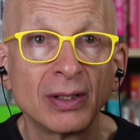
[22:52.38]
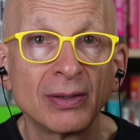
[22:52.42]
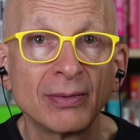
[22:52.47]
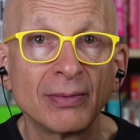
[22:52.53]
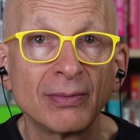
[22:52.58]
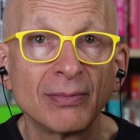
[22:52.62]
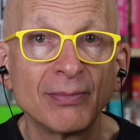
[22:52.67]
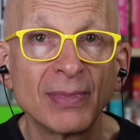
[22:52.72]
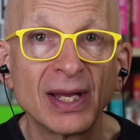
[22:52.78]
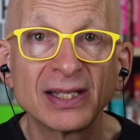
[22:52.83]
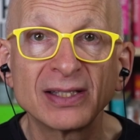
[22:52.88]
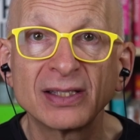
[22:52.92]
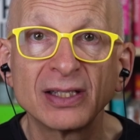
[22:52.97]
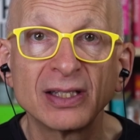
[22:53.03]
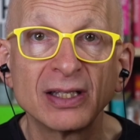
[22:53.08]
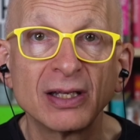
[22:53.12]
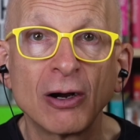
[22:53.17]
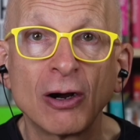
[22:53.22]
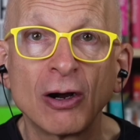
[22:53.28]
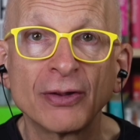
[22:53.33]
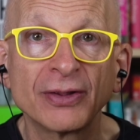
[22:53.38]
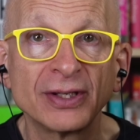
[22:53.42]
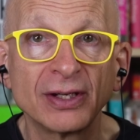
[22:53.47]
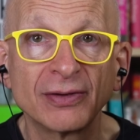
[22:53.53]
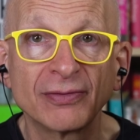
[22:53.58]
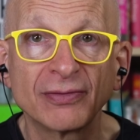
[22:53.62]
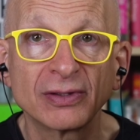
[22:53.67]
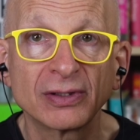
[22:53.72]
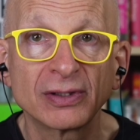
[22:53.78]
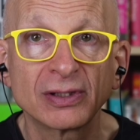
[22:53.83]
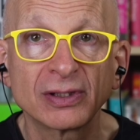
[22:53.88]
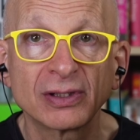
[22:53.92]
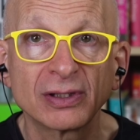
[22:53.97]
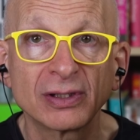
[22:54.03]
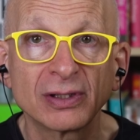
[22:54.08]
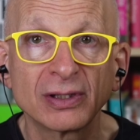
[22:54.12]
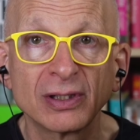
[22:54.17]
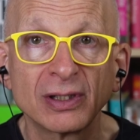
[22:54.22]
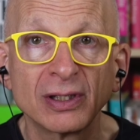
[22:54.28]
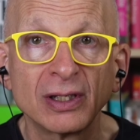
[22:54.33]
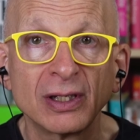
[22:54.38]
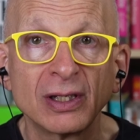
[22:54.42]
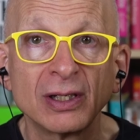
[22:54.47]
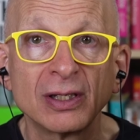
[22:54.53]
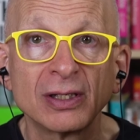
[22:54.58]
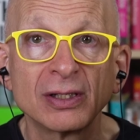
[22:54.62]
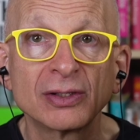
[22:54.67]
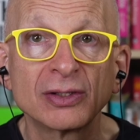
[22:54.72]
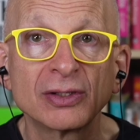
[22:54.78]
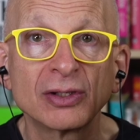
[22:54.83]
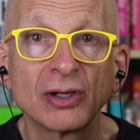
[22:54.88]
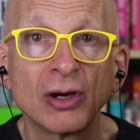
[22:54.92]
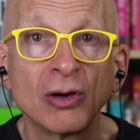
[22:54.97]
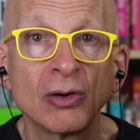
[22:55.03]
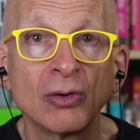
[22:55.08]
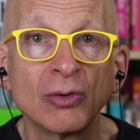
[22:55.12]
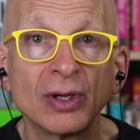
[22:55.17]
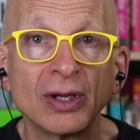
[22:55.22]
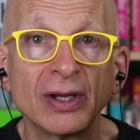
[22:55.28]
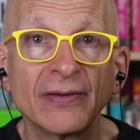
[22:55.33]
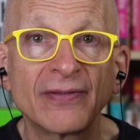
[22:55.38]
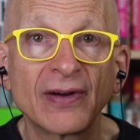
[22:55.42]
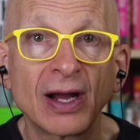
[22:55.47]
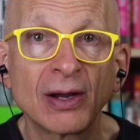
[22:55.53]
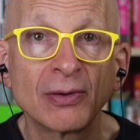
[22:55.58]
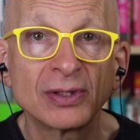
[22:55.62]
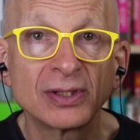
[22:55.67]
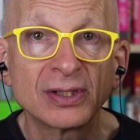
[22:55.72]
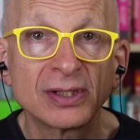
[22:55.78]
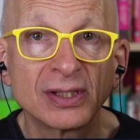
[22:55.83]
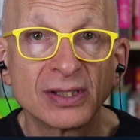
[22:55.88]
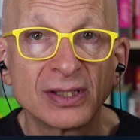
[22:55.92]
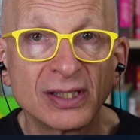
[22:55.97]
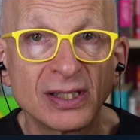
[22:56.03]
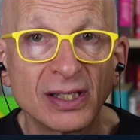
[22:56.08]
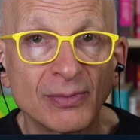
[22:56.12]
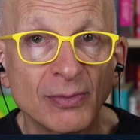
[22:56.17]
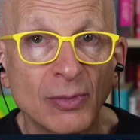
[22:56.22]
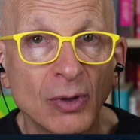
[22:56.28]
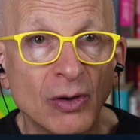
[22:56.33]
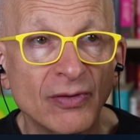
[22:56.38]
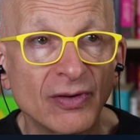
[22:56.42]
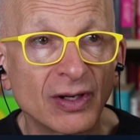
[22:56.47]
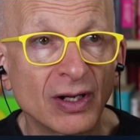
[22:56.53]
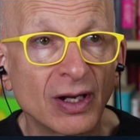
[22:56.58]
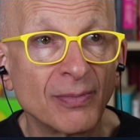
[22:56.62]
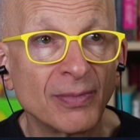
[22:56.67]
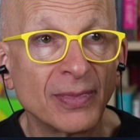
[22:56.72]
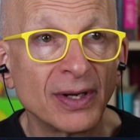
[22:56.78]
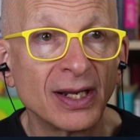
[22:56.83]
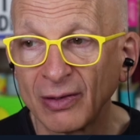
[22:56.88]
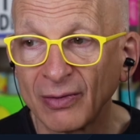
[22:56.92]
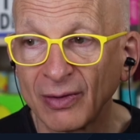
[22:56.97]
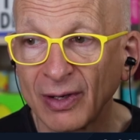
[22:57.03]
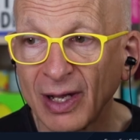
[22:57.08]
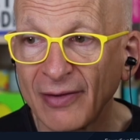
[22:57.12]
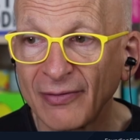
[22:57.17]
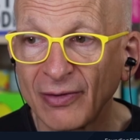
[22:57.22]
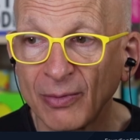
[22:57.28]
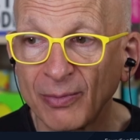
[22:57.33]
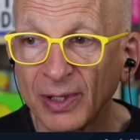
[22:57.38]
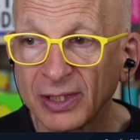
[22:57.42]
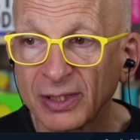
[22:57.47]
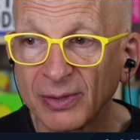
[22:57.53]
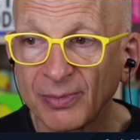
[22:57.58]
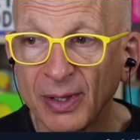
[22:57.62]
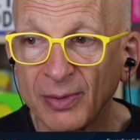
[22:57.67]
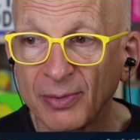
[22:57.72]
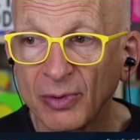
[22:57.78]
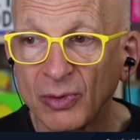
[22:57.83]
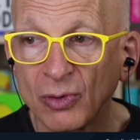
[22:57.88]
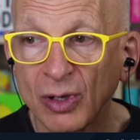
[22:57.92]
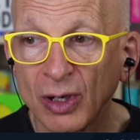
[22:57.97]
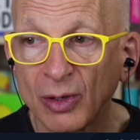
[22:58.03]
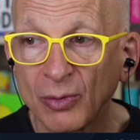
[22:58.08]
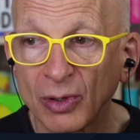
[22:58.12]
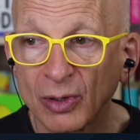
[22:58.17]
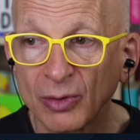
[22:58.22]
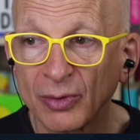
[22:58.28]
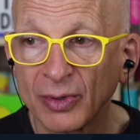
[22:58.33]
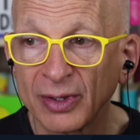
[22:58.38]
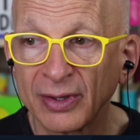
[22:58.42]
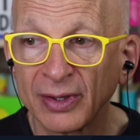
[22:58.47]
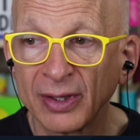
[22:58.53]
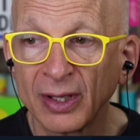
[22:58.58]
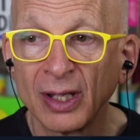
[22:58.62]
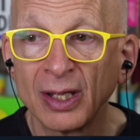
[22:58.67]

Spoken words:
makes all the difference. So if I was the CMO of a company, I'd have a bunch of people who I work with